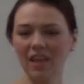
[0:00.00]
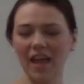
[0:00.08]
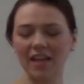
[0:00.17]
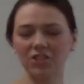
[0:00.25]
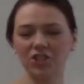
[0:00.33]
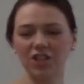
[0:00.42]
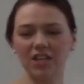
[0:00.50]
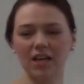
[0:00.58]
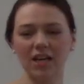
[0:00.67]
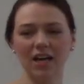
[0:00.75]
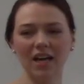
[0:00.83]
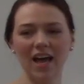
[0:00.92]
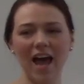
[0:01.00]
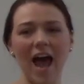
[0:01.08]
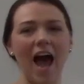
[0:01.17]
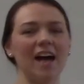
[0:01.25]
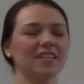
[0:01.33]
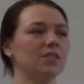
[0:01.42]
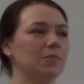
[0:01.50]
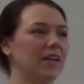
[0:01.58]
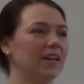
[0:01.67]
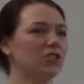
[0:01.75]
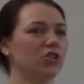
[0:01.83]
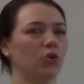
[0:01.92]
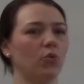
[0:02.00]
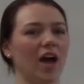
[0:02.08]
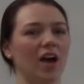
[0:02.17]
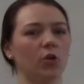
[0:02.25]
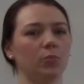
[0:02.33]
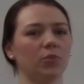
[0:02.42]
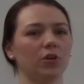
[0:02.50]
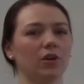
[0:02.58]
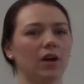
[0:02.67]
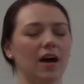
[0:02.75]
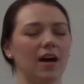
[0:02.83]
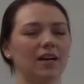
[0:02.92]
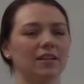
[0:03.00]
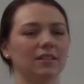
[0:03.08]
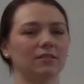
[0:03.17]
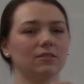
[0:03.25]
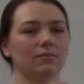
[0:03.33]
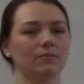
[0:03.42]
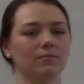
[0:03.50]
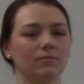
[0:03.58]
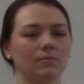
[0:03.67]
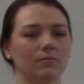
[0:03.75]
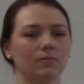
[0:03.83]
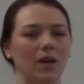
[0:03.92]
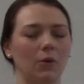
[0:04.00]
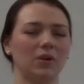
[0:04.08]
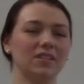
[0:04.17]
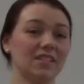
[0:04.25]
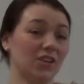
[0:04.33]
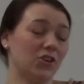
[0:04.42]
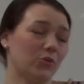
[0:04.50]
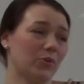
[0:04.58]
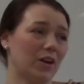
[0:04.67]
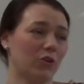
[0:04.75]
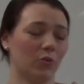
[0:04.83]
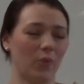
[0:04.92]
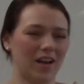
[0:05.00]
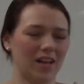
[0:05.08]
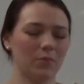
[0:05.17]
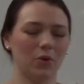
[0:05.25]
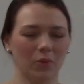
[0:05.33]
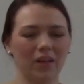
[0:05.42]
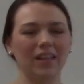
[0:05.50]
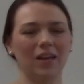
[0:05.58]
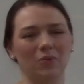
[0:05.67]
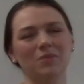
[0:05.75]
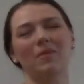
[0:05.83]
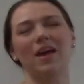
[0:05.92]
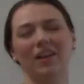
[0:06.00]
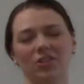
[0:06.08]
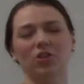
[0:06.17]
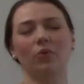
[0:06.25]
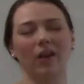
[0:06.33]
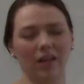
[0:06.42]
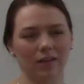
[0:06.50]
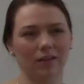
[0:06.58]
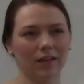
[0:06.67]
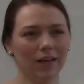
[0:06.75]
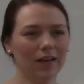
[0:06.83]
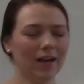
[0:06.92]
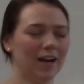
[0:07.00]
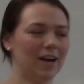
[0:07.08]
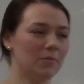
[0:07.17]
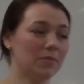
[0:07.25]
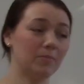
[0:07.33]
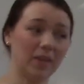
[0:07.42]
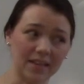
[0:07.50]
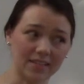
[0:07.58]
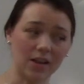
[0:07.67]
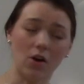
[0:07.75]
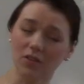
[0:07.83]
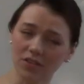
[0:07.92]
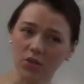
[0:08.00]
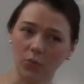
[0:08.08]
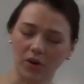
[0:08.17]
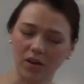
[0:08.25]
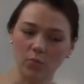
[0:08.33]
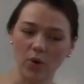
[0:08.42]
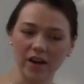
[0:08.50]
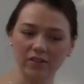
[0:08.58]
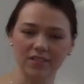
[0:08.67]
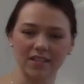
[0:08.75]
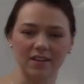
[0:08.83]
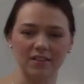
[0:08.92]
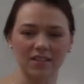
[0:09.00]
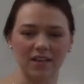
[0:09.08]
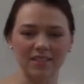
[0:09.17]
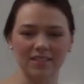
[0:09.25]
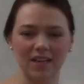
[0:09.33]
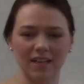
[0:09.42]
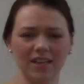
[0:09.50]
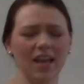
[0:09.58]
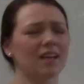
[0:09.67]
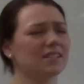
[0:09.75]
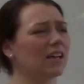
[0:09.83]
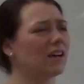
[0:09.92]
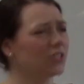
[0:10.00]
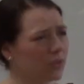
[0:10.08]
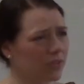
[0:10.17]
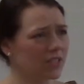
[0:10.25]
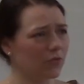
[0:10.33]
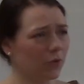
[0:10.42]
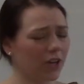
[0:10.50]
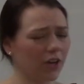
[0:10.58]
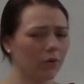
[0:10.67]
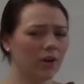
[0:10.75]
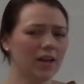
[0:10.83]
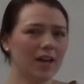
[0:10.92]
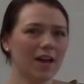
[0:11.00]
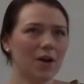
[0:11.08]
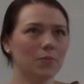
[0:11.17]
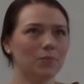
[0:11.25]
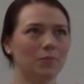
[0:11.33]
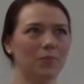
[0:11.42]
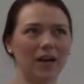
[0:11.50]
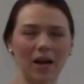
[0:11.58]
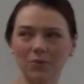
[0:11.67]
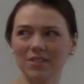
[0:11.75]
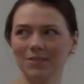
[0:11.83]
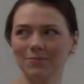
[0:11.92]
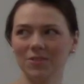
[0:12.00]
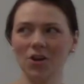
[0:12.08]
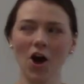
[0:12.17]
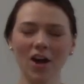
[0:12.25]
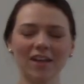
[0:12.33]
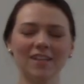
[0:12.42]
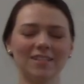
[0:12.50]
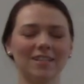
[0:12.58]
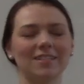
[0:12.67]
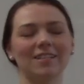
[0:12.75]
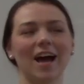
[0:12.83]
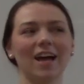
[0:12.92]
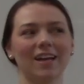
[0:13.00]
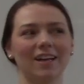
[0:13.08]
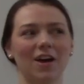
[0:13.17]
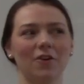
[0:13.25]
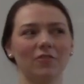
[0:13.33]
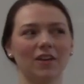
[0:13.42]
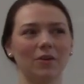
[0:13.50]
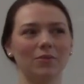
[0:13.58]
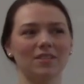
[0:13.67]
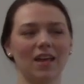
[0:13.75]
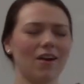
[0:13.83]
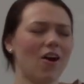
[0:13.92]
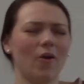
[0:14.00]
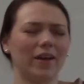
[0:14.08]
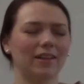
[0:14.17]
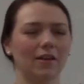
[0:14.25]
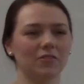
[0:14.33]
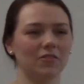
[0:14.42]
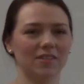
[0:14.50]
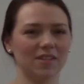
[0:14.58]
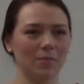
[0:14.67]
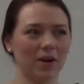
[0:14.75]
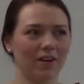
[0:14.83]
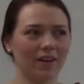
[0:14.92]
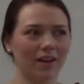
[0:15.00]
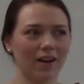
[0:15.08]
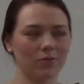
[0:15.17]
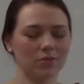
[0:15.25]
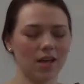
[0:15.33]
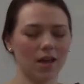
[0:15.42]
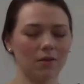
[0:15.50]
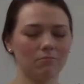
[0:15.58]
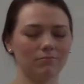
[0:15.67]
and she asked me to help, I want to say curate her wedding, but really it was manage her wedding. Because I also work in bridal sales, and I said, yes, I'll do this for you. But I was talking to this guy enough, and he was like, oh, I'd love to visit America. And I was like,